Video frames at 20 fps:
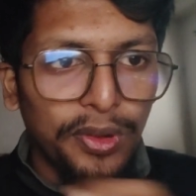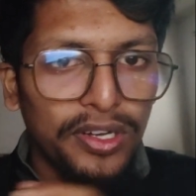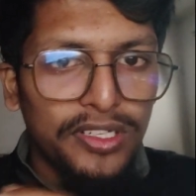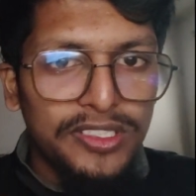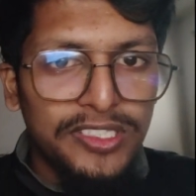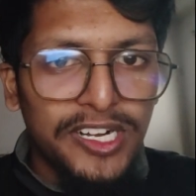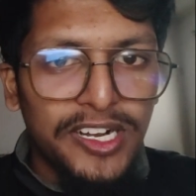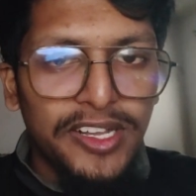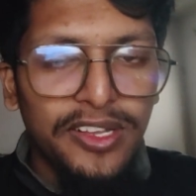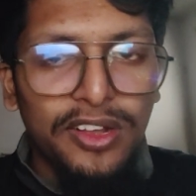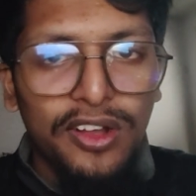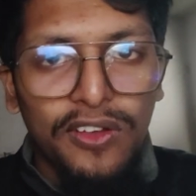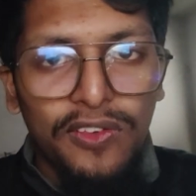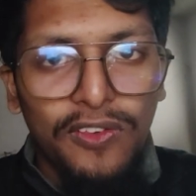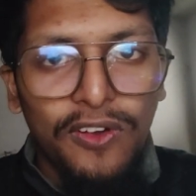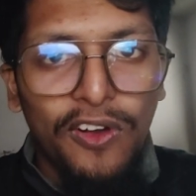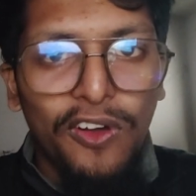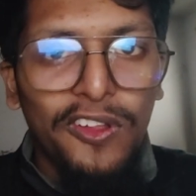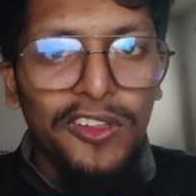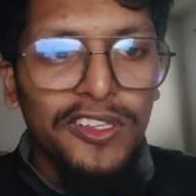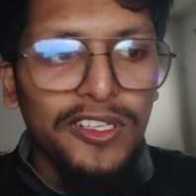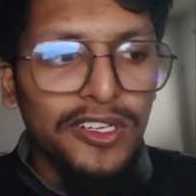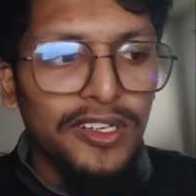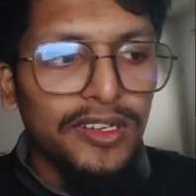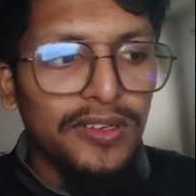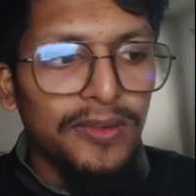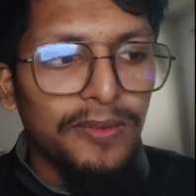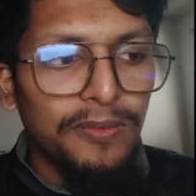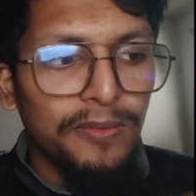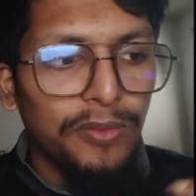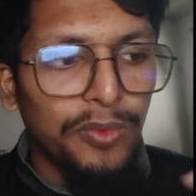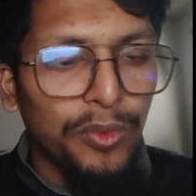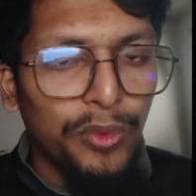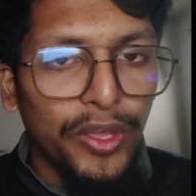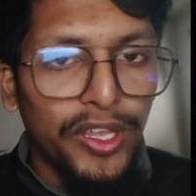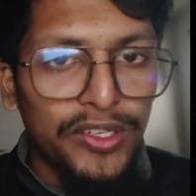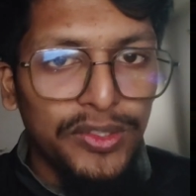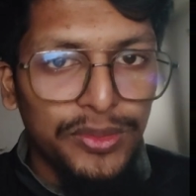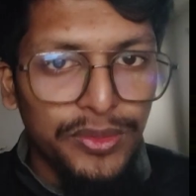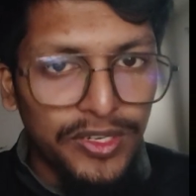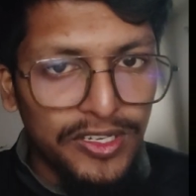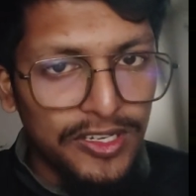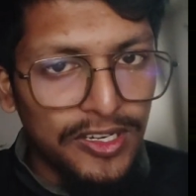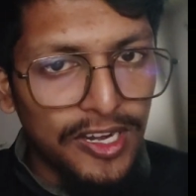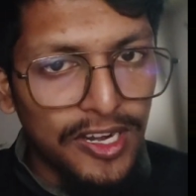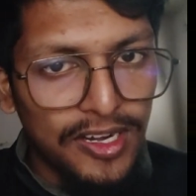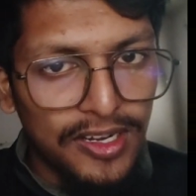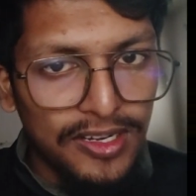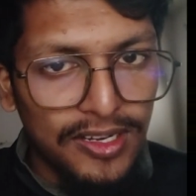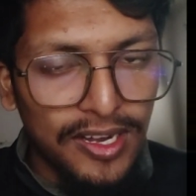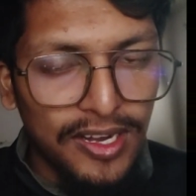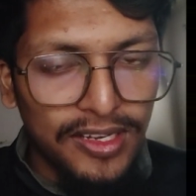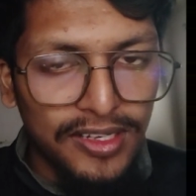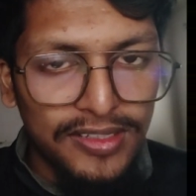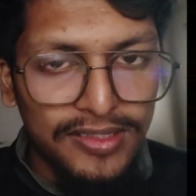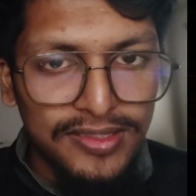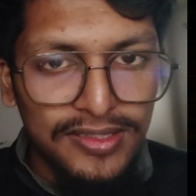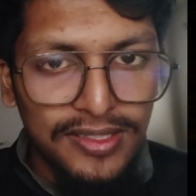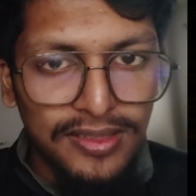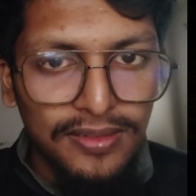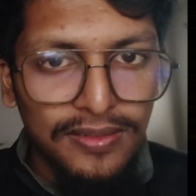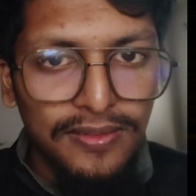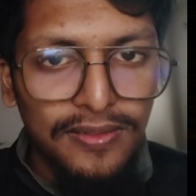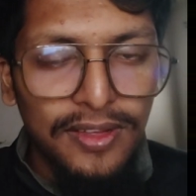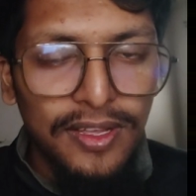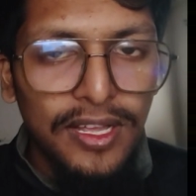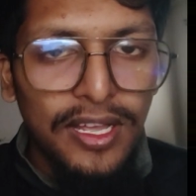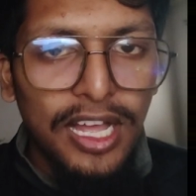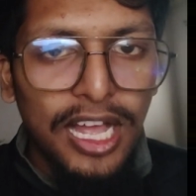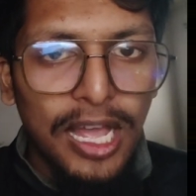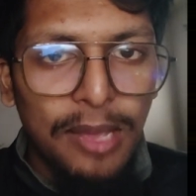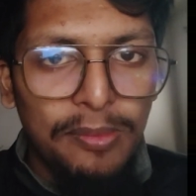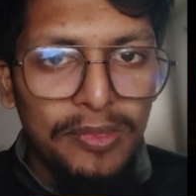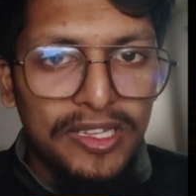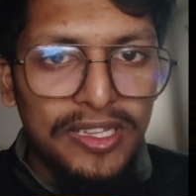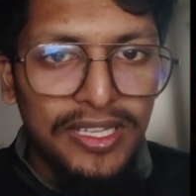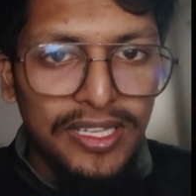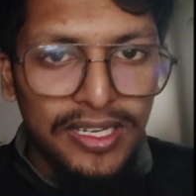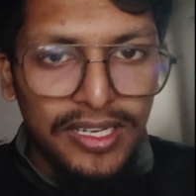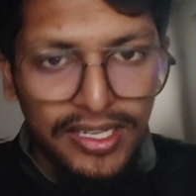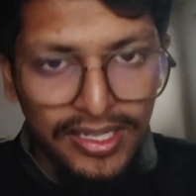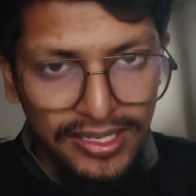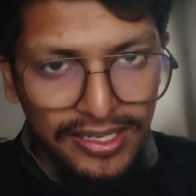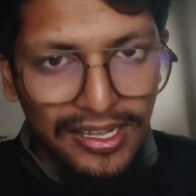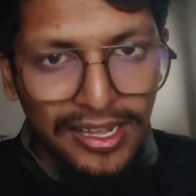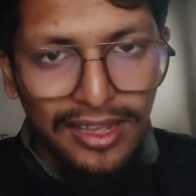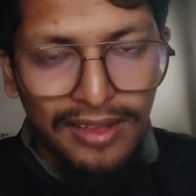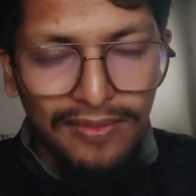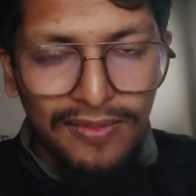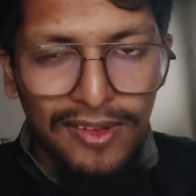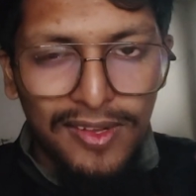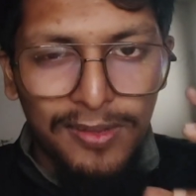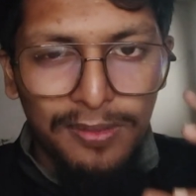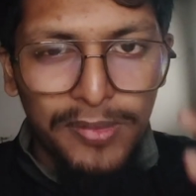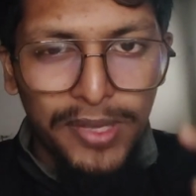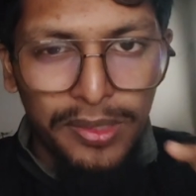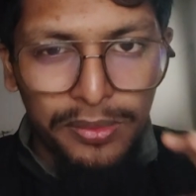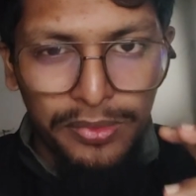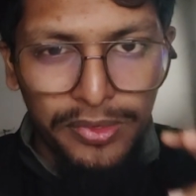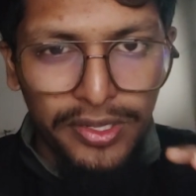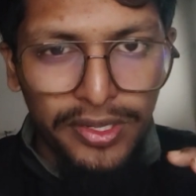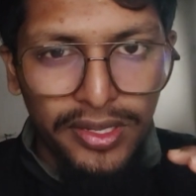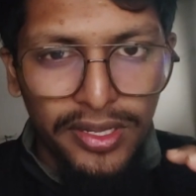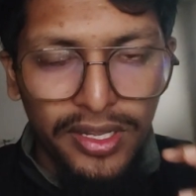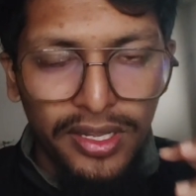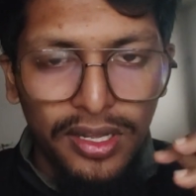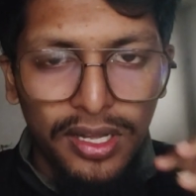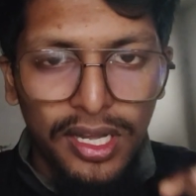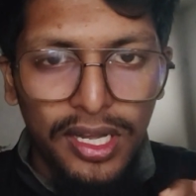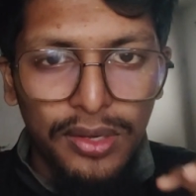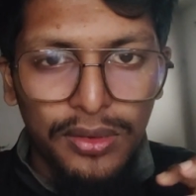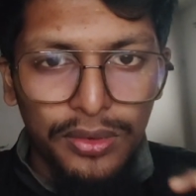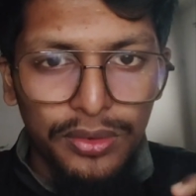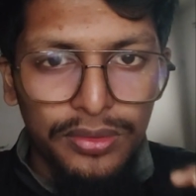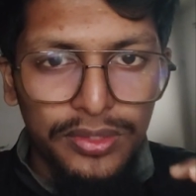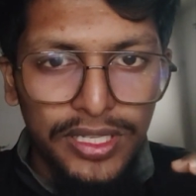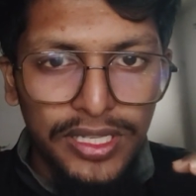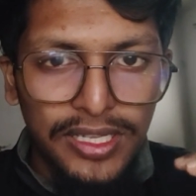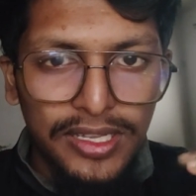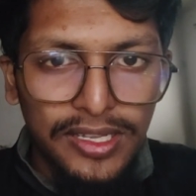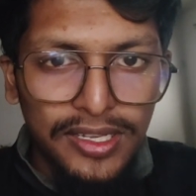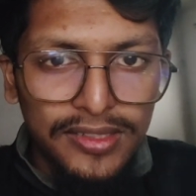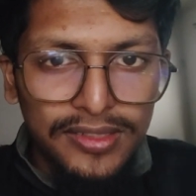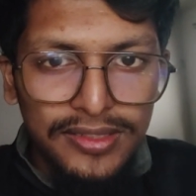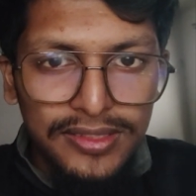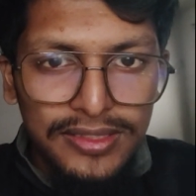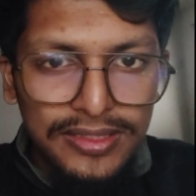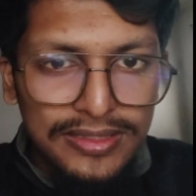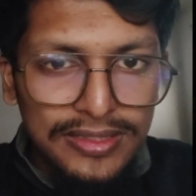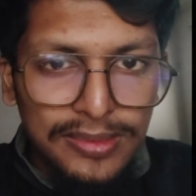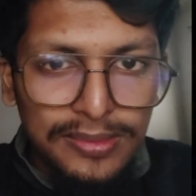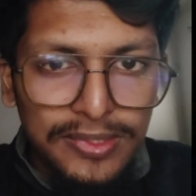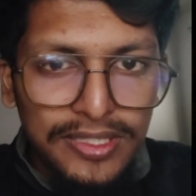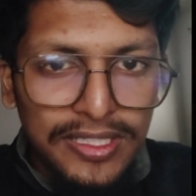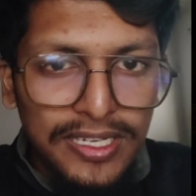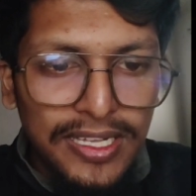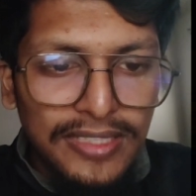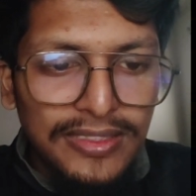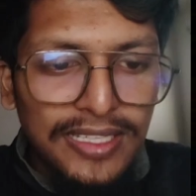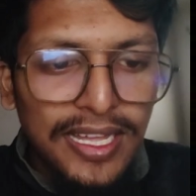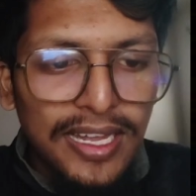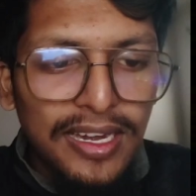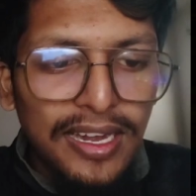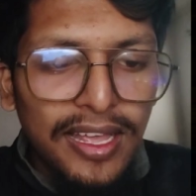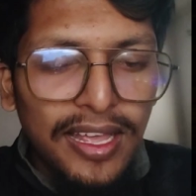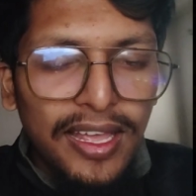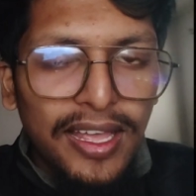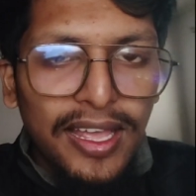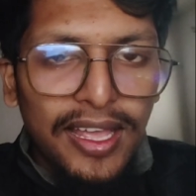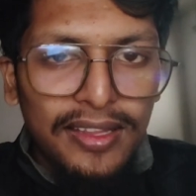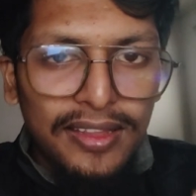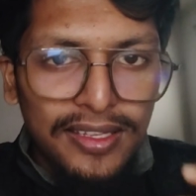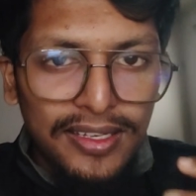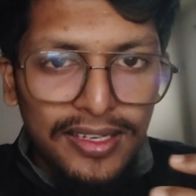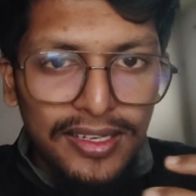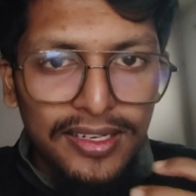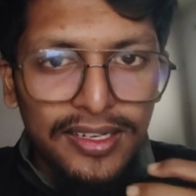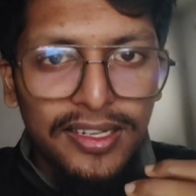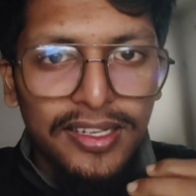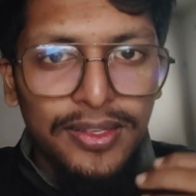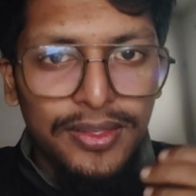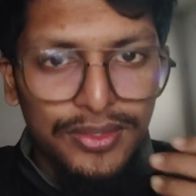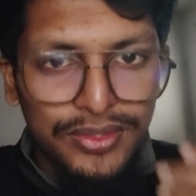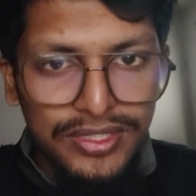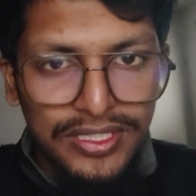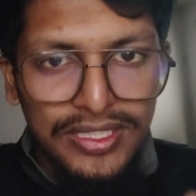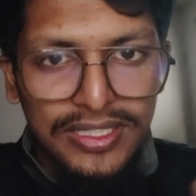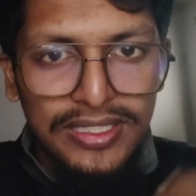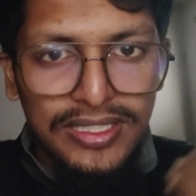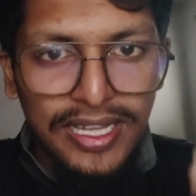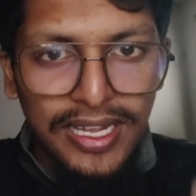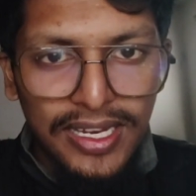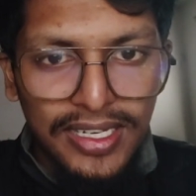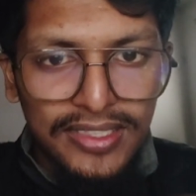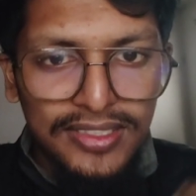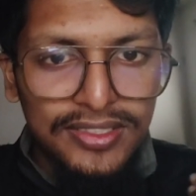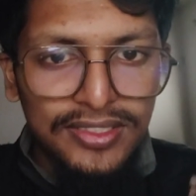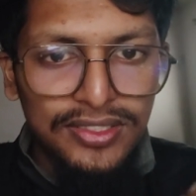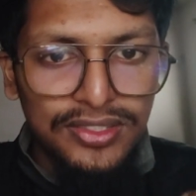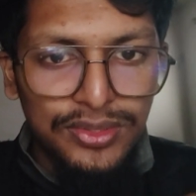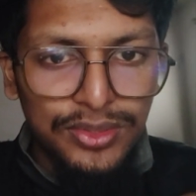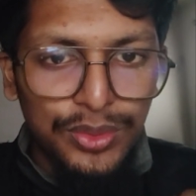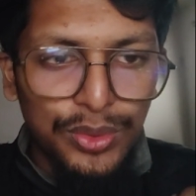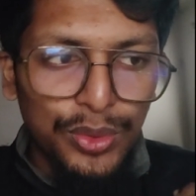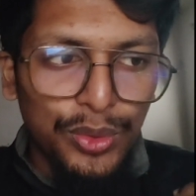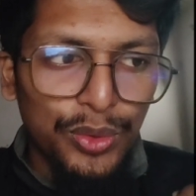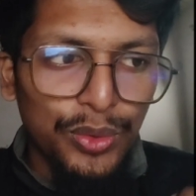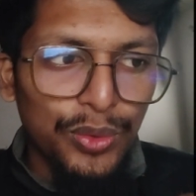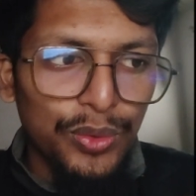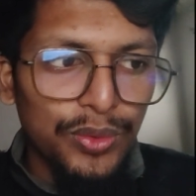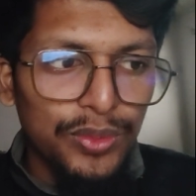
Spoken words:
turning off all the way to it learn itself. Then it have a memory how they learn, something like that, and then it using that to